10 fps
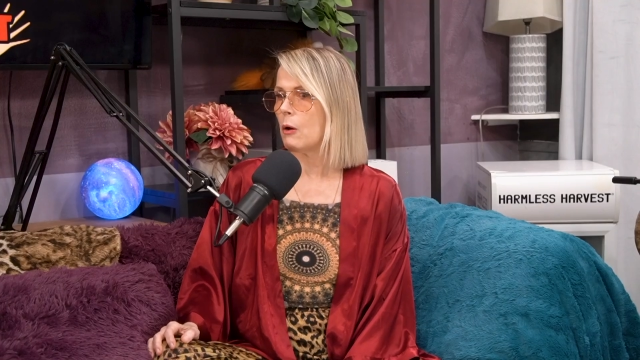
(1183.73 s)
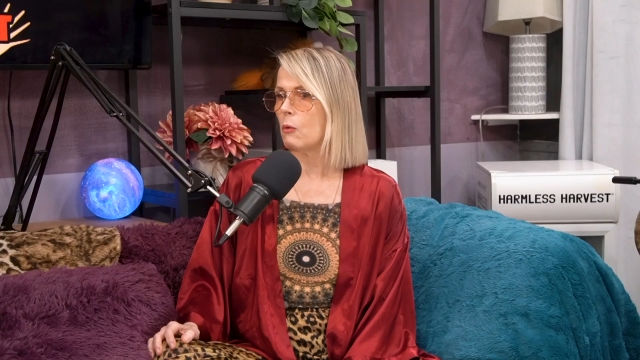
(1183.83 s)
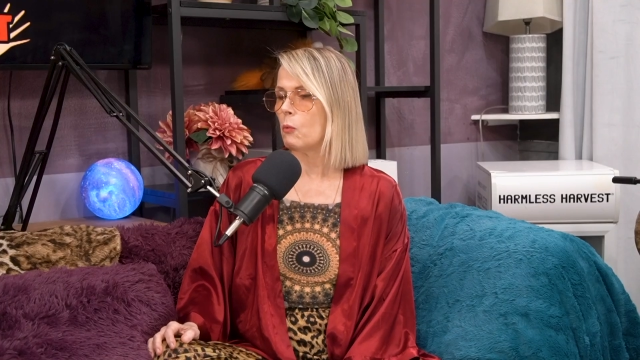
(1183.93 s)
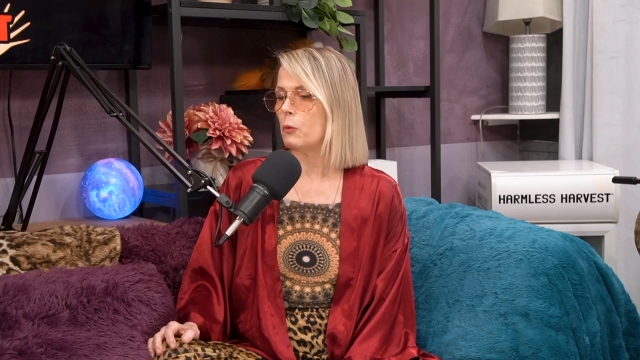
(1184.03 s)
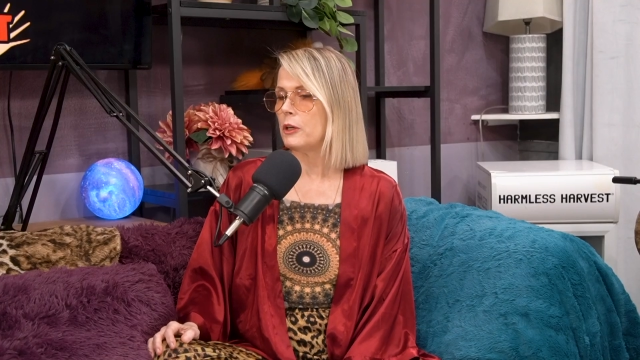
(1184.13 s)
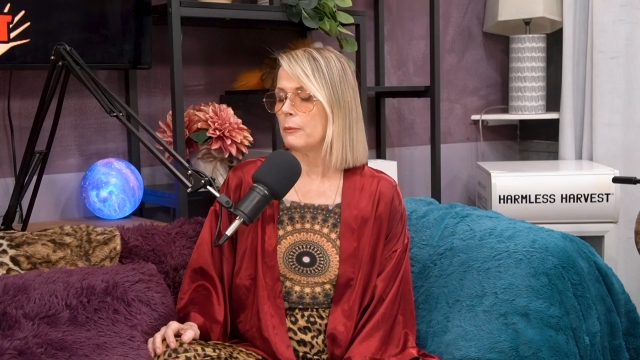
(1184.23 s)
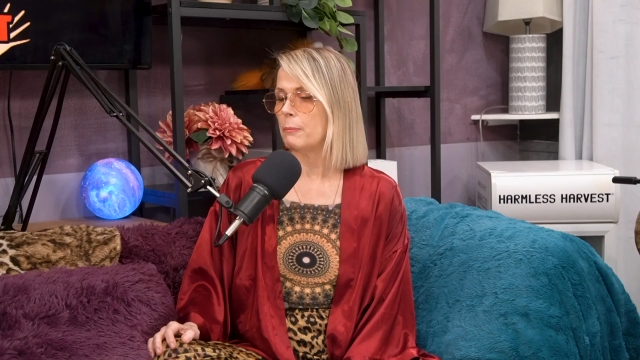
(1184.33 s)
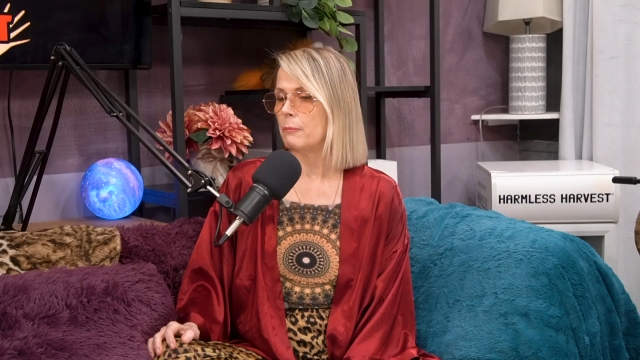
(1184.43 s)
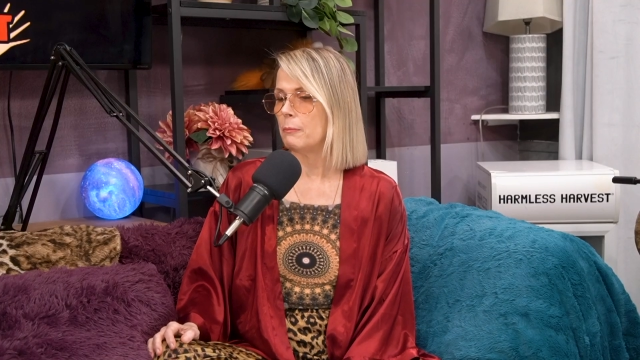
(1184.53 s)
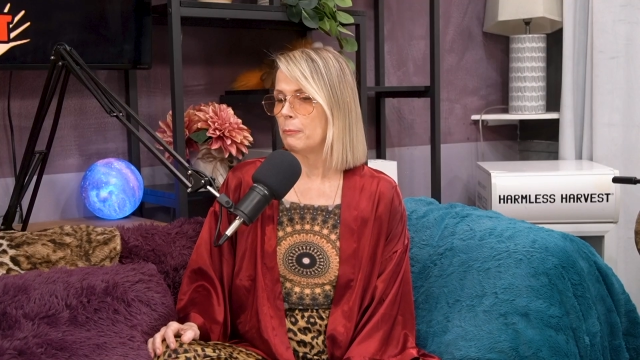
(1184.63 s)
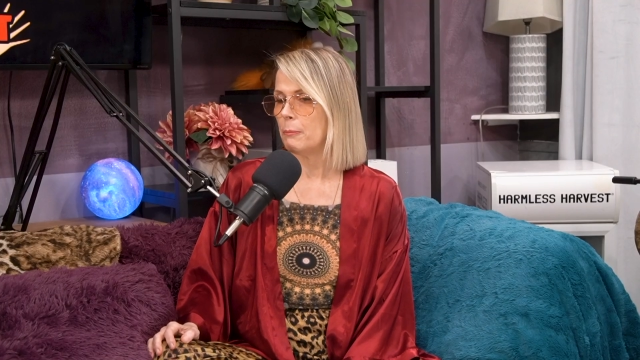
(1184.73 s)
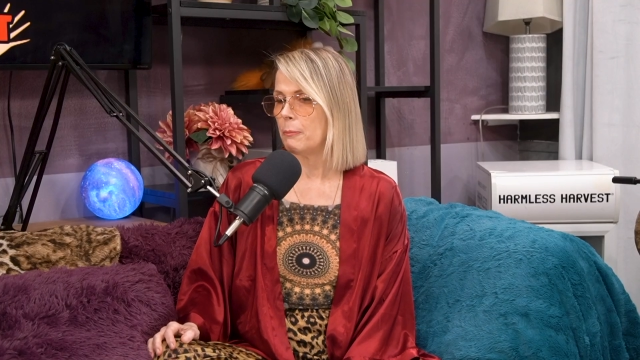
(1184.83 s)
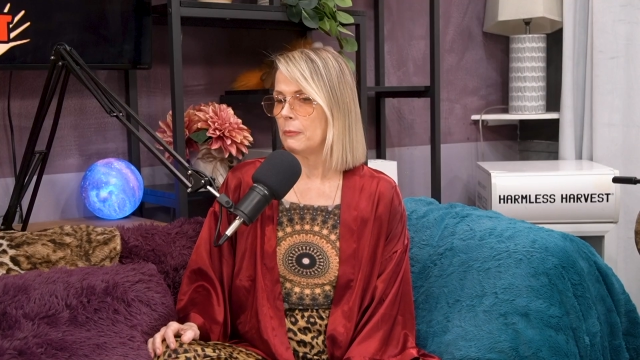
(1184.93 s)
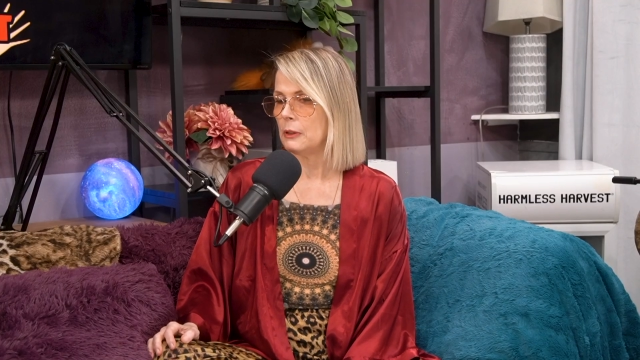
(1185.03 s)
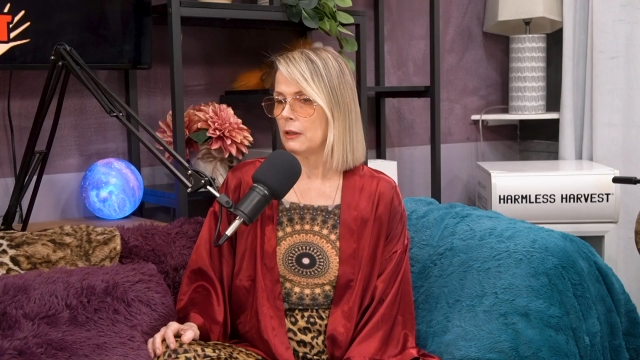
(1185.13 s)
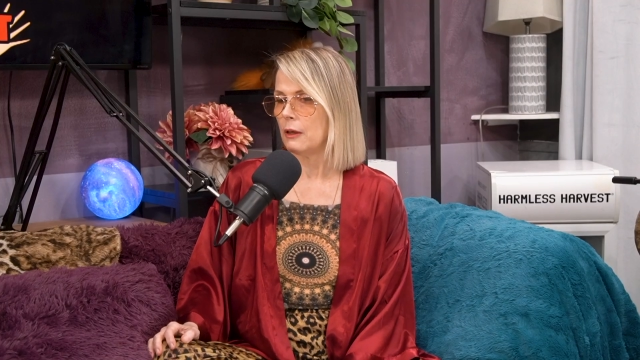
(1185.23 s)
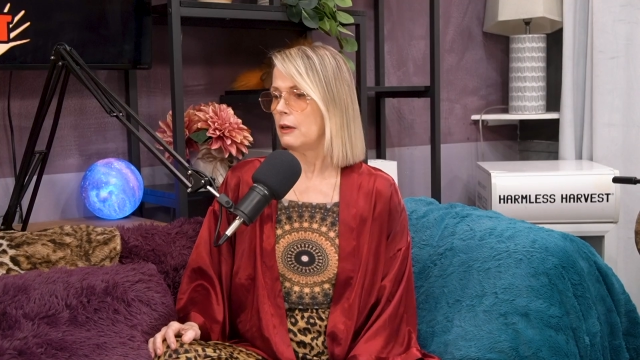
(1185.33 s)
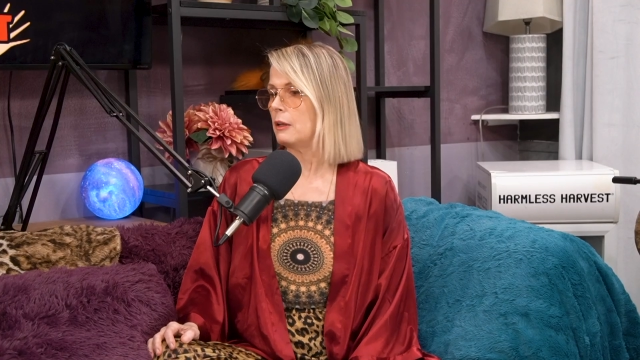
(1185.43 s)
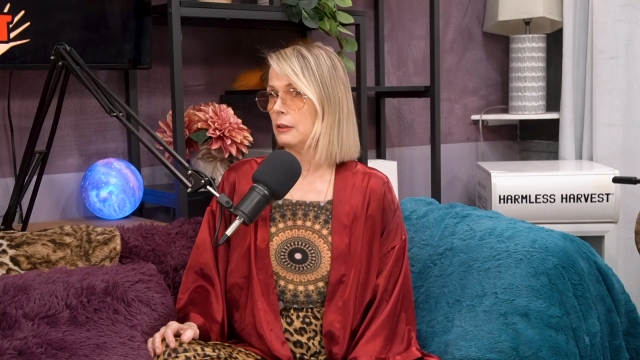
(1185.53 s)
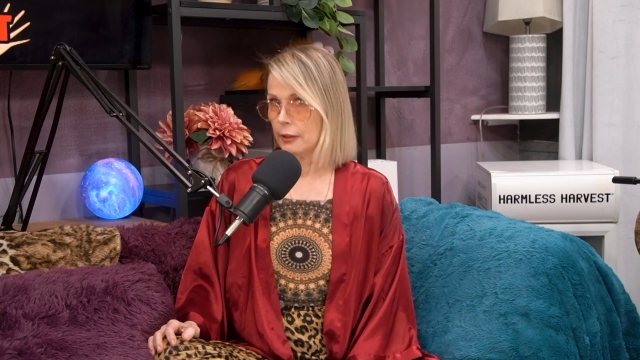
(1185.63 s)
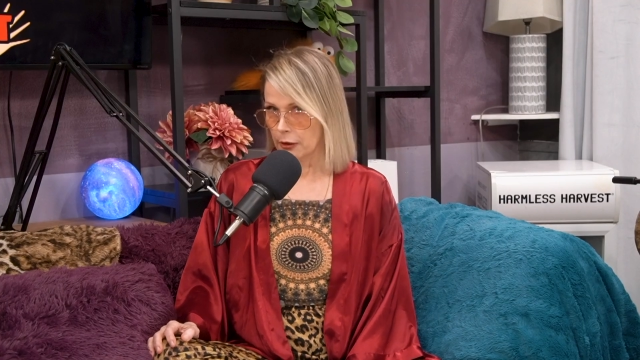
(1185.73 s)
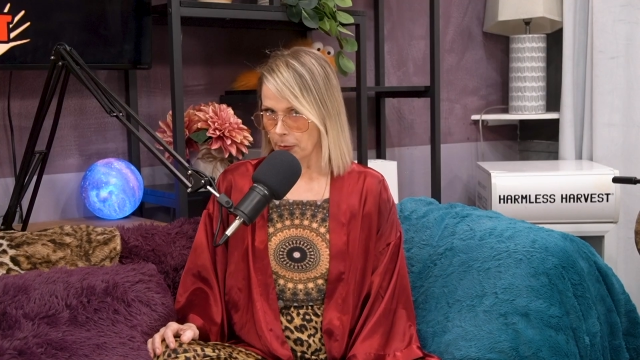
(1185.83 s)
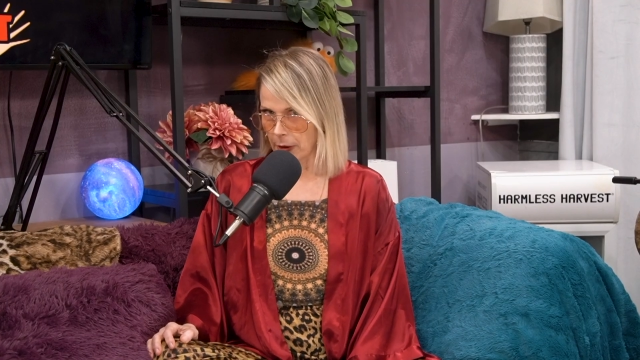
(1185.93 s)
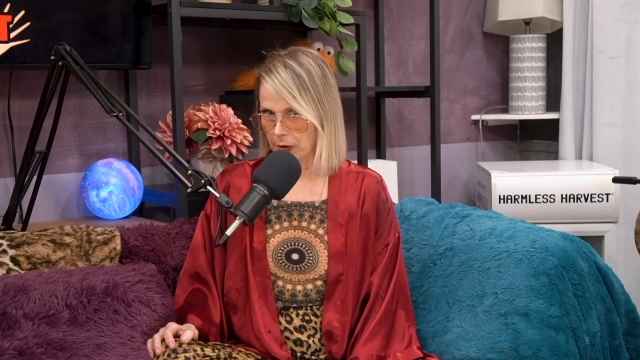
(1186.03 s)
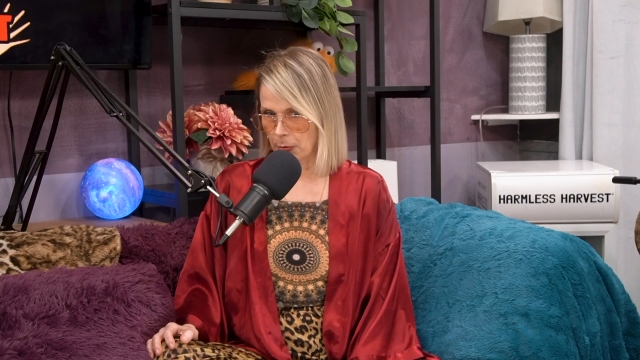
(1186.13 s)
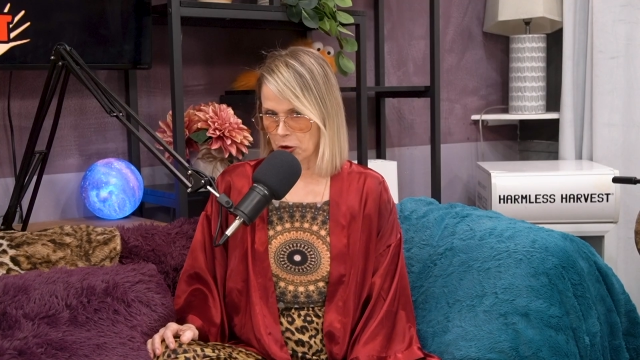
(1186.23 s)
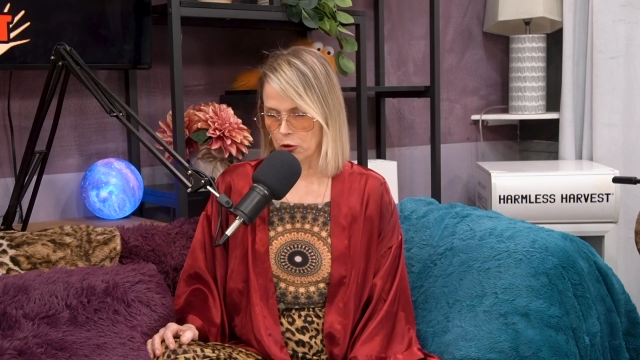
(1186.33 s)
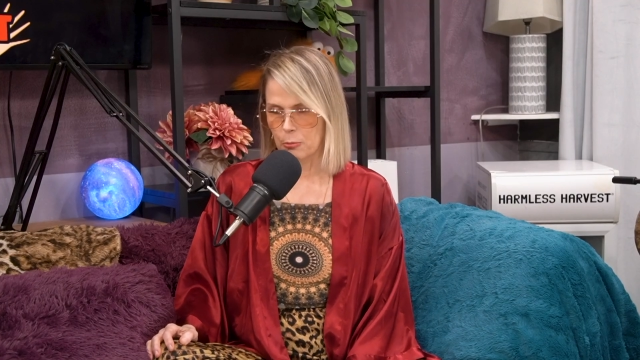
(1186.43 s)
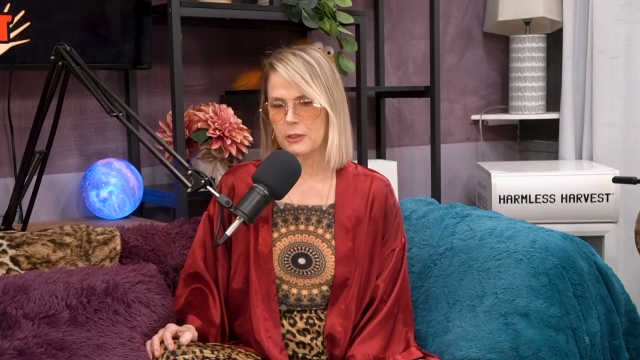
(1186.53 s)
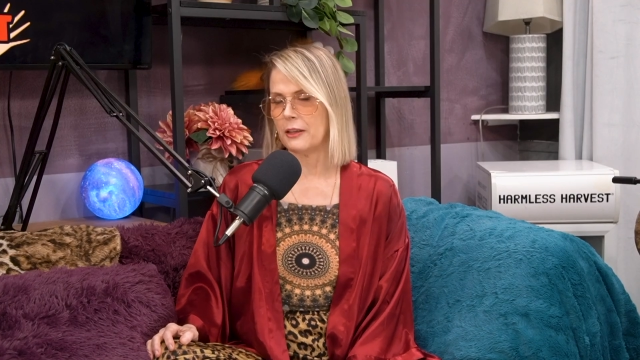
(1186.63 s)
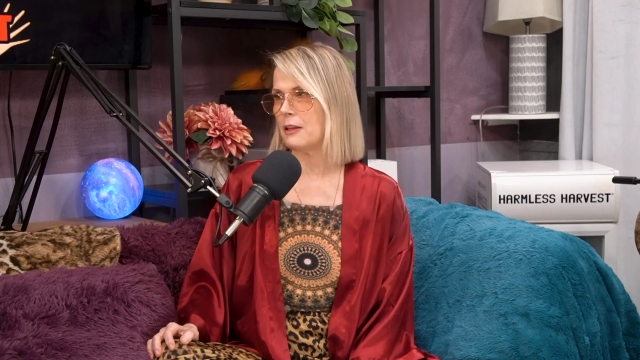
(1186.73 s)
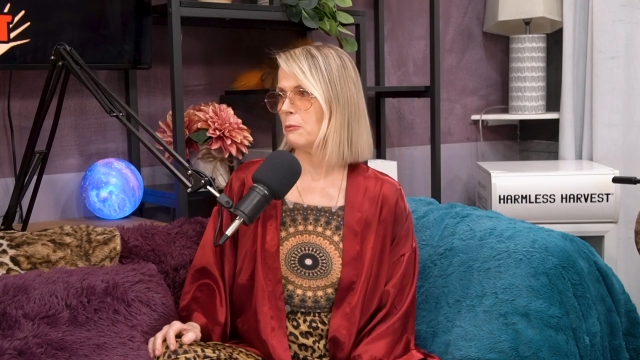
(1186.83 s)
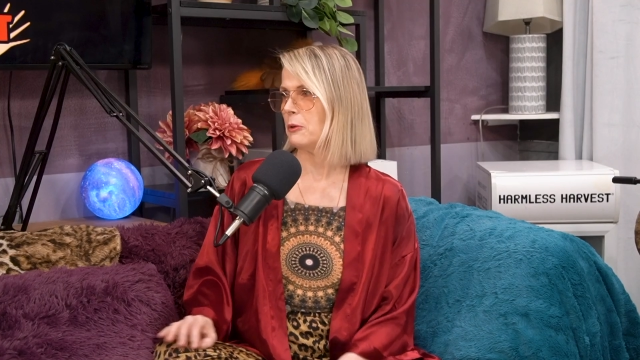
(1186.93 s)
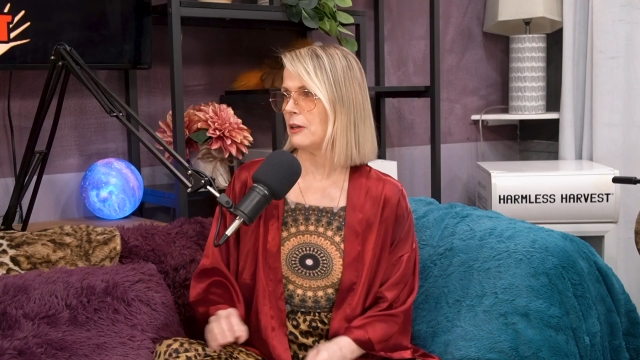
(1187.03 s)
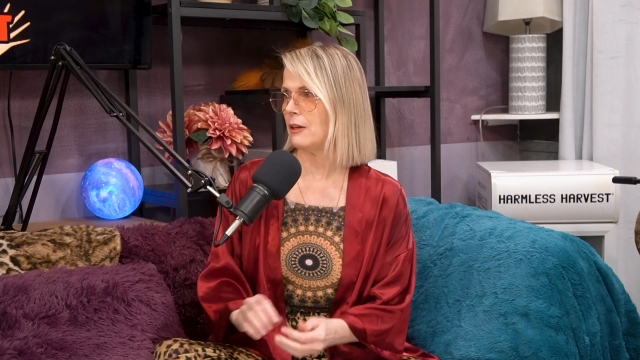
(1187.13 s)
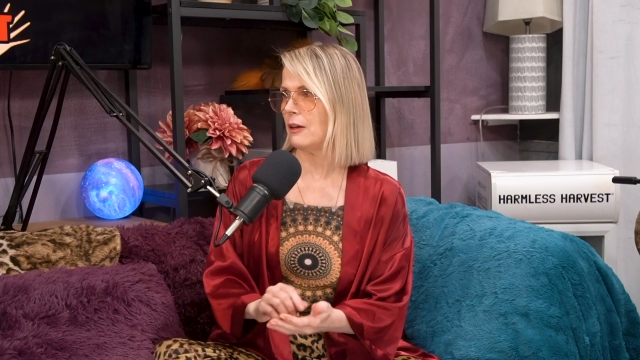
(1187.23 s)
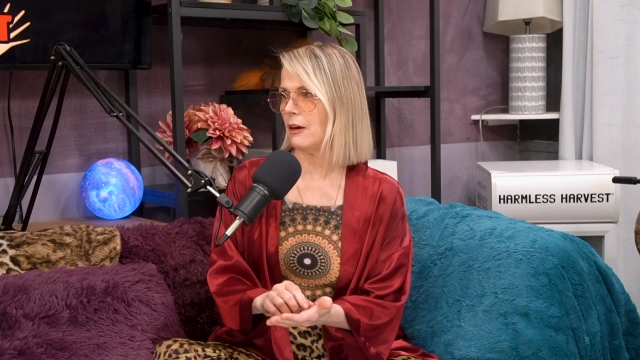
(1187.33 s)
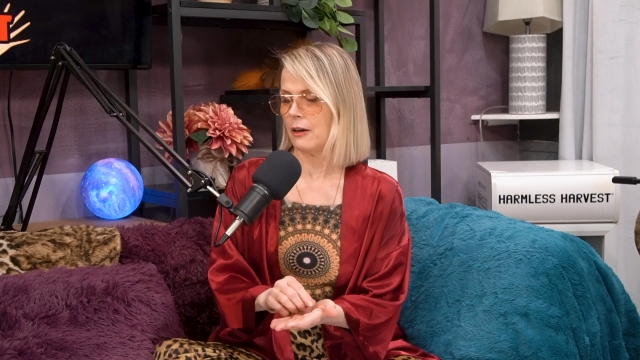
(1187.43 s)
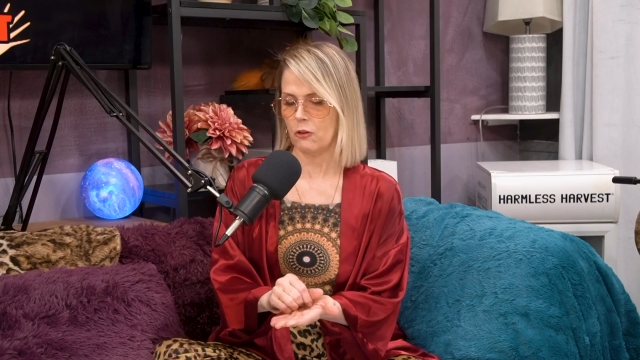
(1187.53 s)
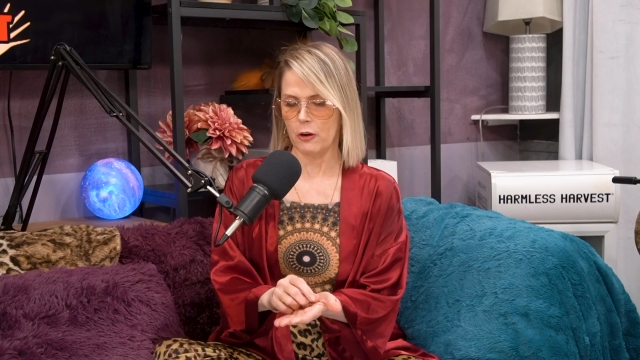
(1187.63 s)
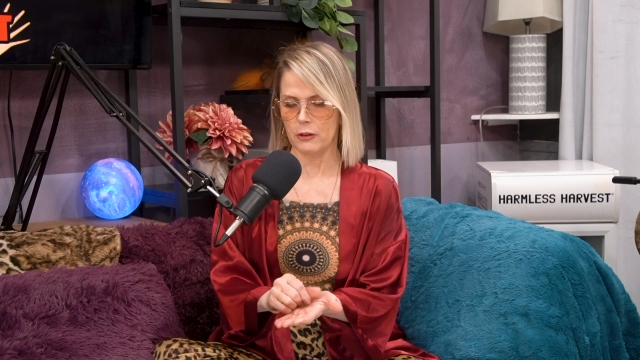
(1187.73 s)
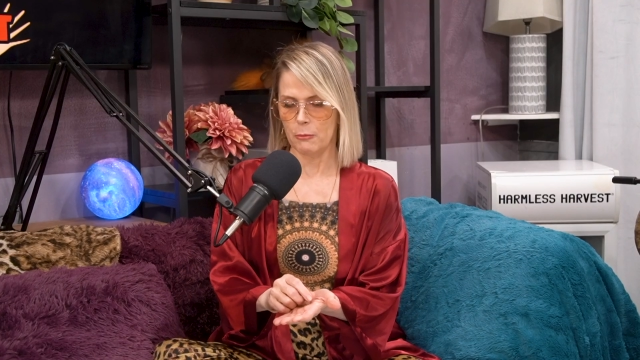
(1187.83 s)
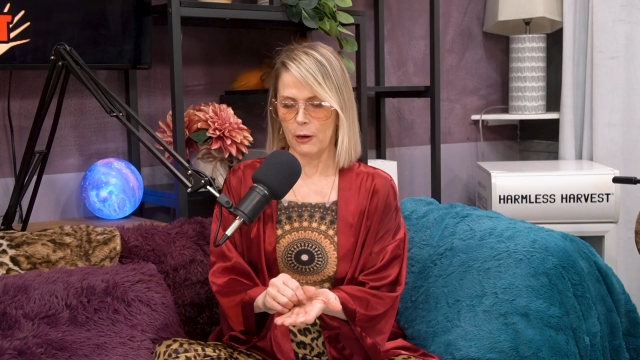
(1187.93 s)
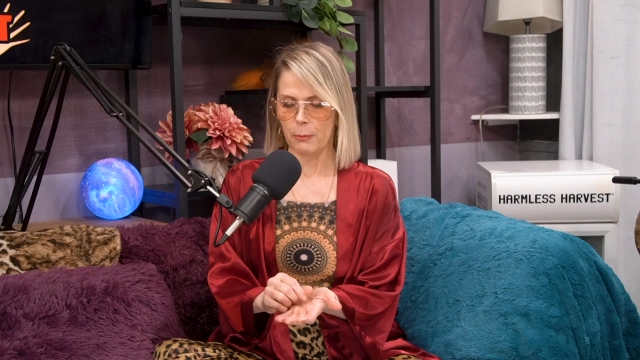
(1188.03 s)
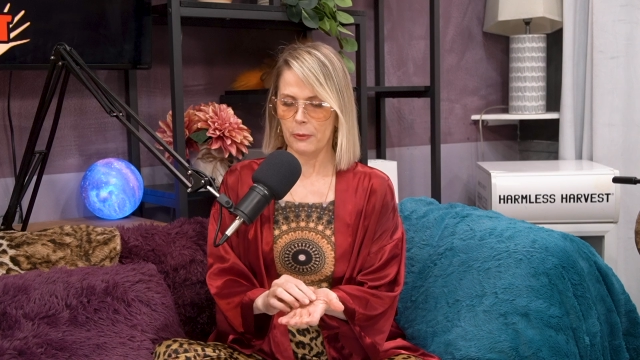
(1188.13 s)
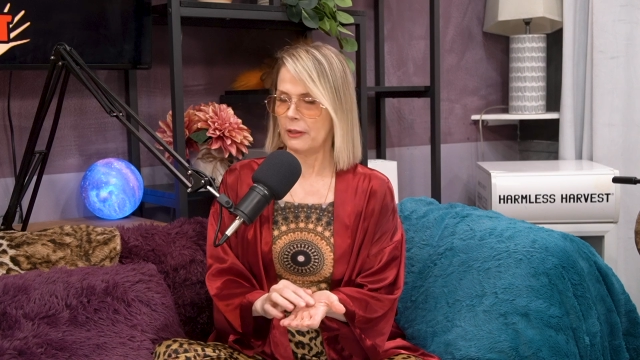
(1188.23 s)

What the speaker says: We illegally bought the mushrooms, and then we grind them up,